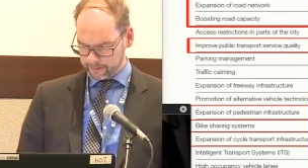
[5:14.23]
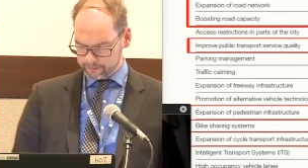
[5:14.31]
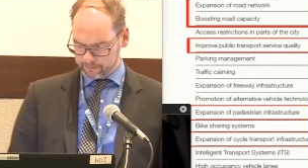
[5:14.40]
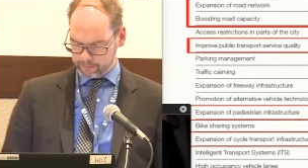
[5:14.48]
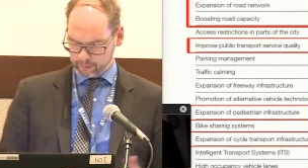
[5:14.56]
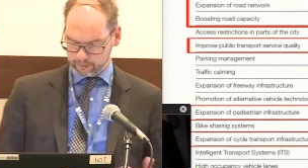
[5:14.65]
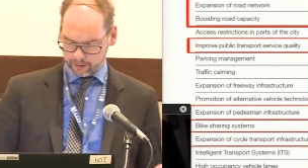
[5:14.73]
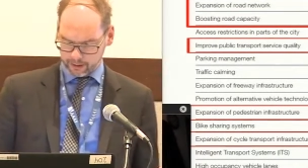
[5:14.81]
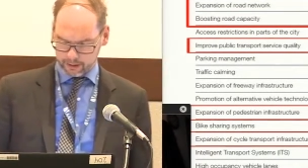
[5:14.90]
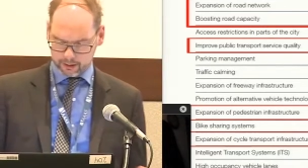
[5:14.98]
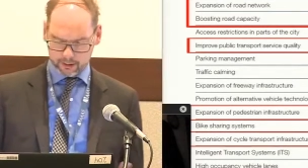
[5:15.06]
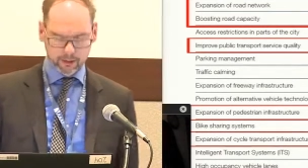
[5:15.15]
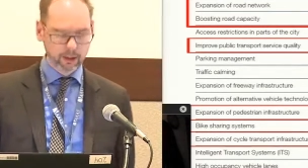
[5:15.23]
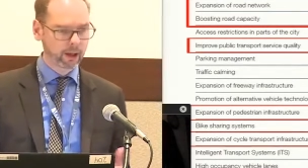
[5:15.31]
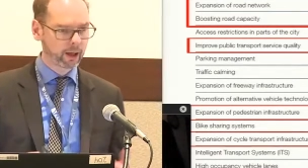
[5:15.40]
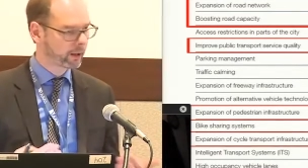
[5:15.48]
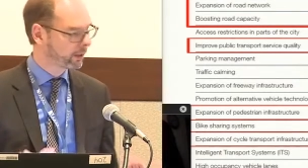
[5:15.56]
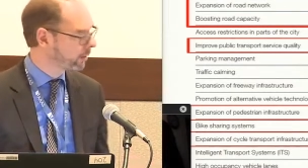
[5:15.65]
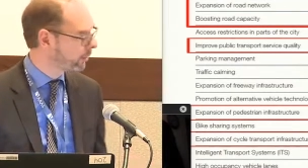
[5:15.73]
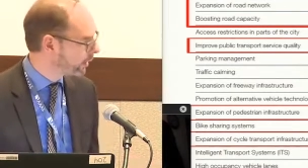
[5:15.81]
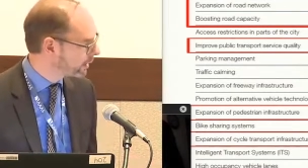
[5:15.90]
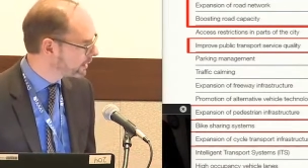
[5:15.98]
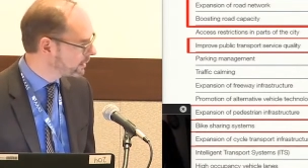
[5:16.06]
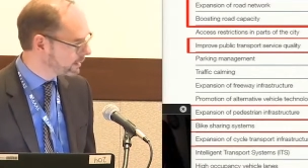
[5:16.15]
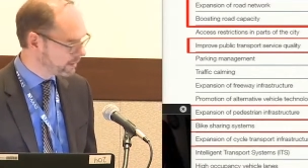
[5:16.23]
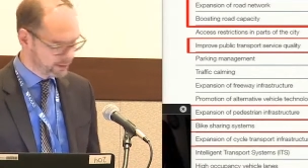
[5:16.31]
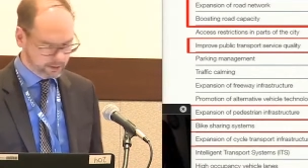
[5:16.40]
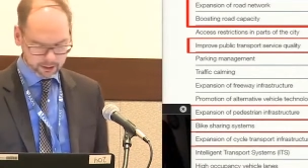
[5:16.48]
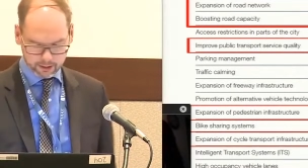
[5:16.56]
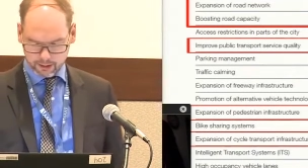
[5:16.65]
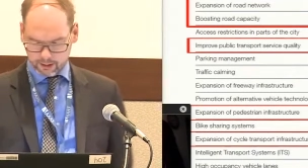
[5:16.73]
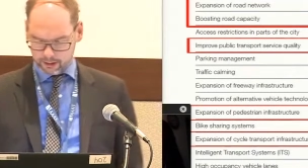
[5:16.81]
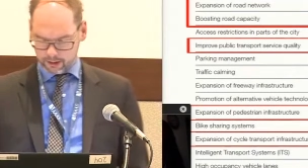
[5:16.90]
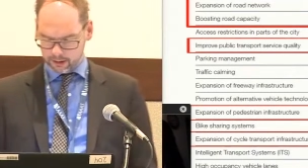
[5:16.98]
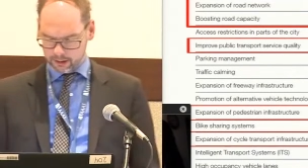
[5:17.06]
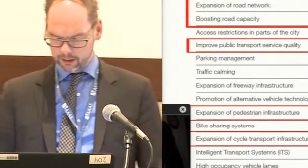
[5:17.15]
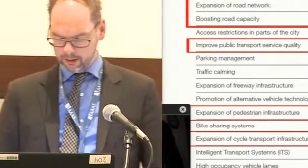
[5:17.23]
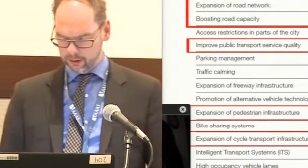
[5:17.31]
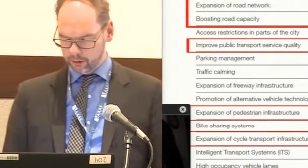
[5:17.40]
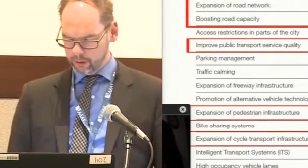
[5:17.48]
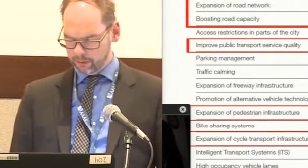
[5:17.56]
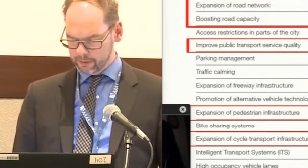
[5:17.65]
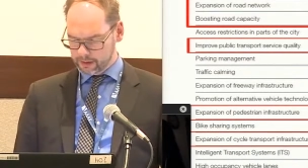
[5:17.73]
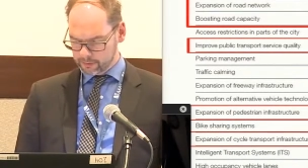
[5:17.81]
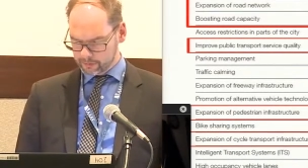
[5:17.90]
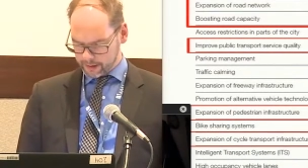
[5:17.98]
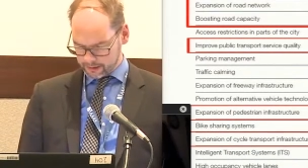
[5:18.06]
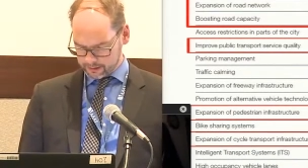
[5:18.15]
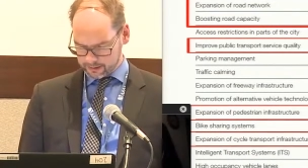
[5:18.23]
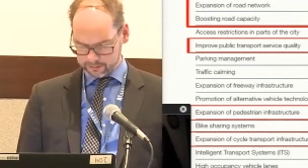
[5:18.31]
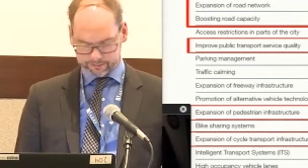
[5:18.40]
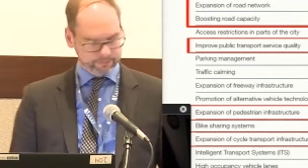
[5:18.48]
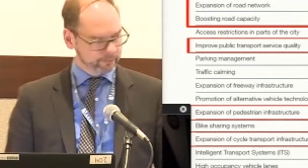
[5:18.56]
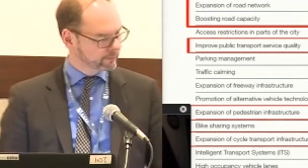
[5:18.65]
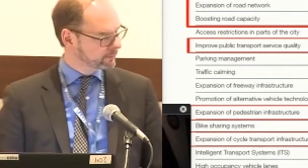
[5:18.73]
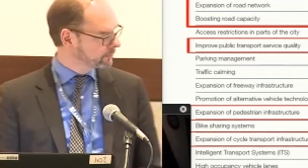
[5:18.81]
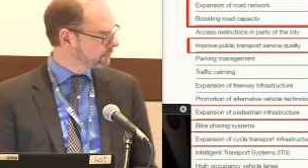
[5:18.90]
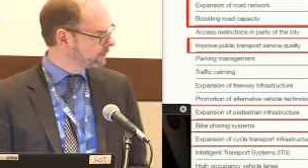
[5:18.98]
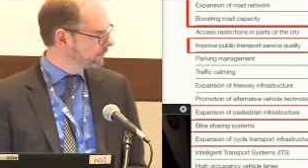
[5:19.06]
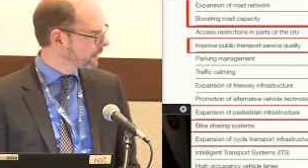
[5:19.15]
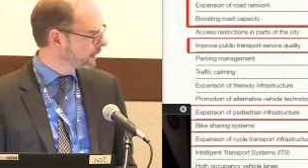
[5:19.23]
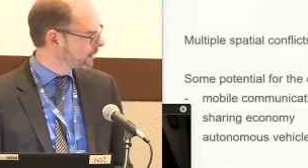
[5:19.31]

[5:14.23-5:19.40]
provide higher quality in urban space. And